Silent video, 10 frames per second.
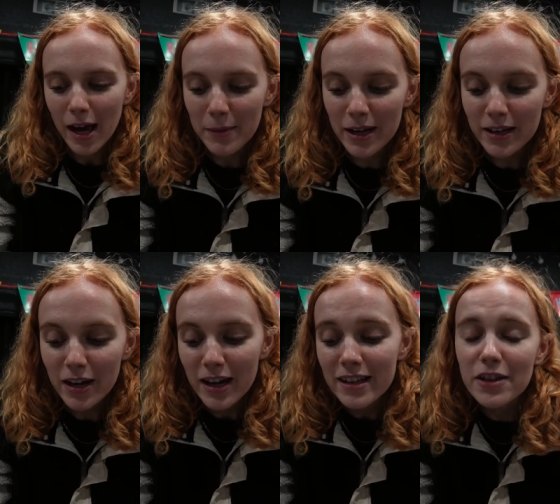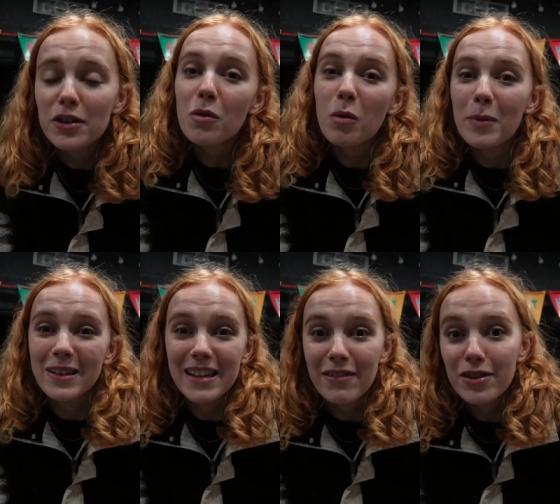I mean, it's only quarter
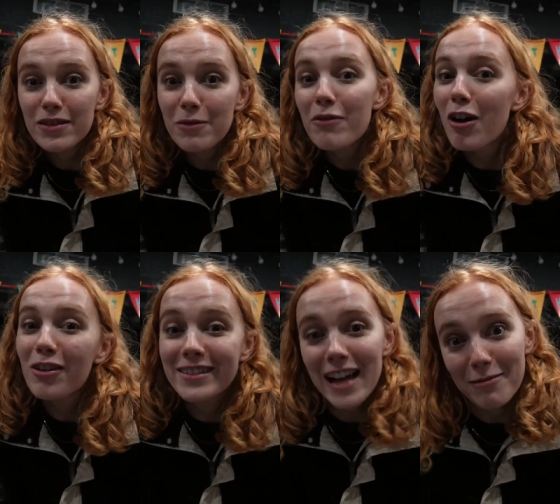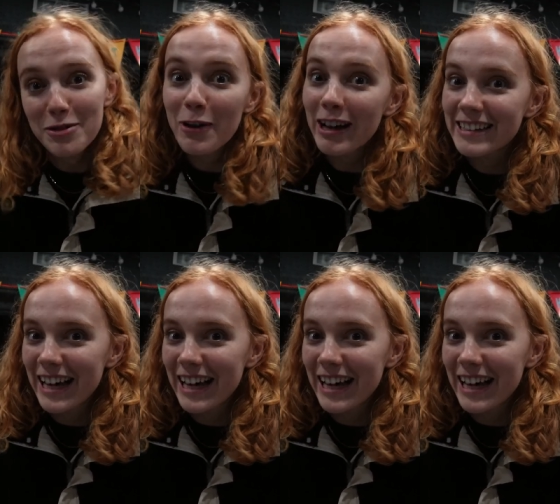past seven, so we've got a long time to wind